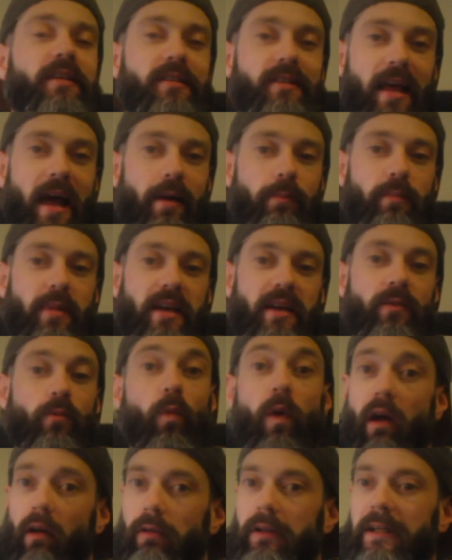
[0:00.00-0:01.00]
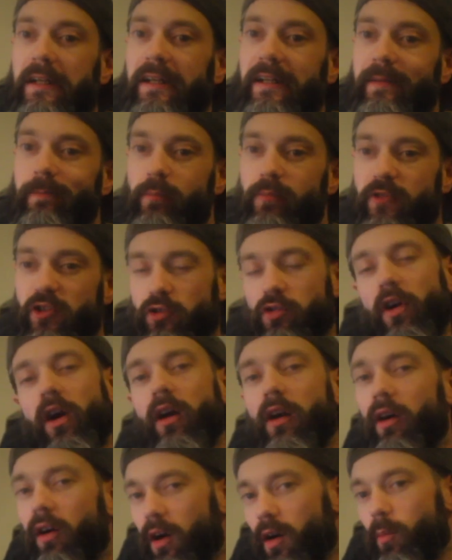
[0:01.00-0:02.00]
does that mean? Well,
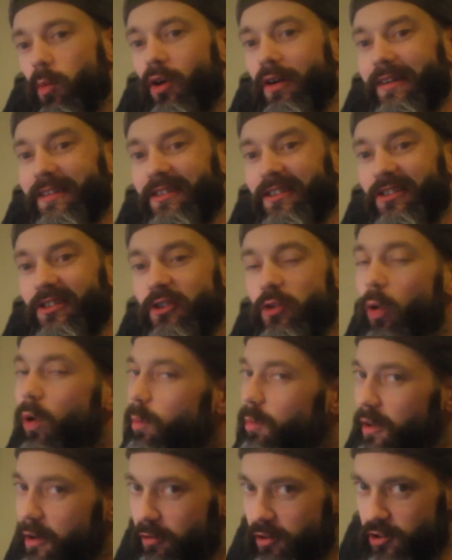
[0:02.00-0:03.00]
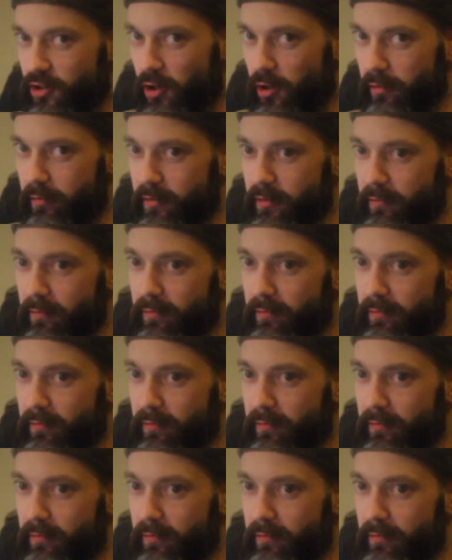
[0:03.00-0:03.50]
strong armor is normally reserved